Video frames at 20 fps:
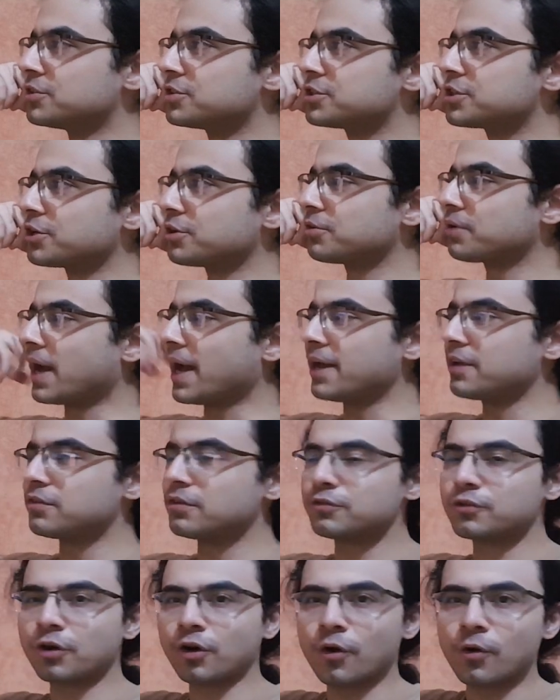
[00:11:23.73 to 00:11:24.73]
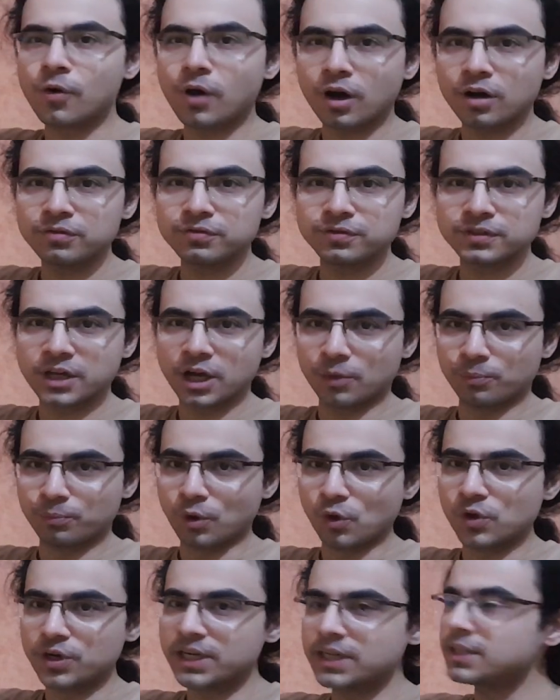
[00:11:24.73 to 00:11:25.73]
to kind of throw off the
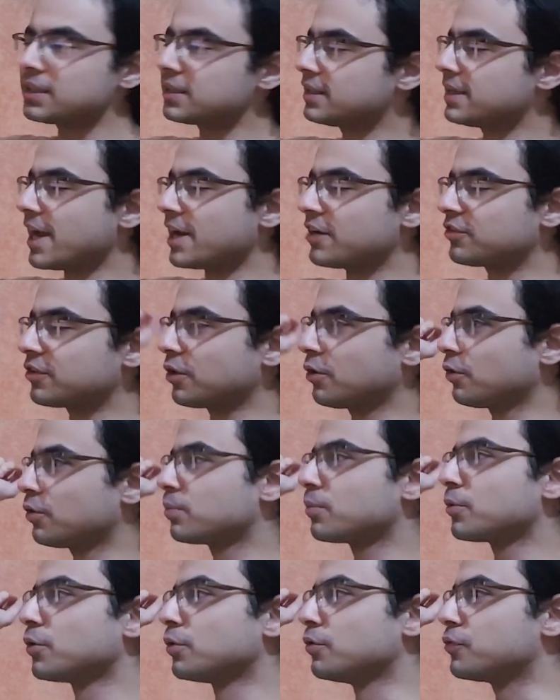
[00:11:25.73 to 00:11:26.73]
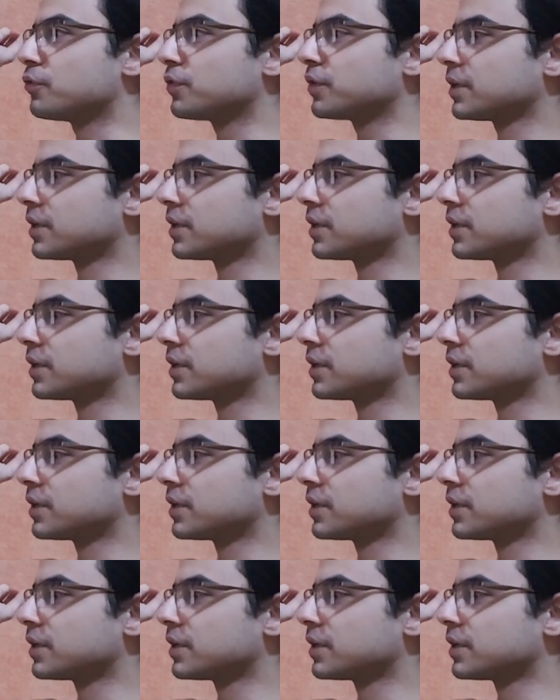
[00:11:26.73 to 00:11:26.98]
opponent. That's a good move.